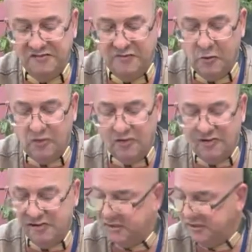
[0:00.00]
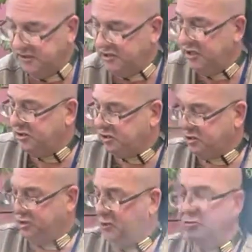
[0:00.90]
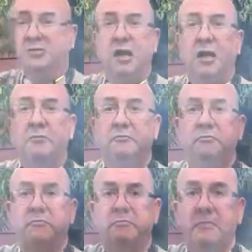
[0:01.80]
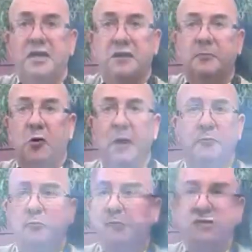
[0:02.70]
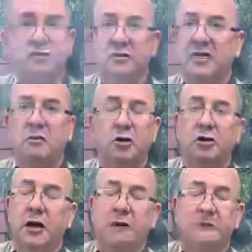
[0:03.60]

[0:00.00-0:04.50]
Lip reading: for this is those makeup wipe ones, they work great.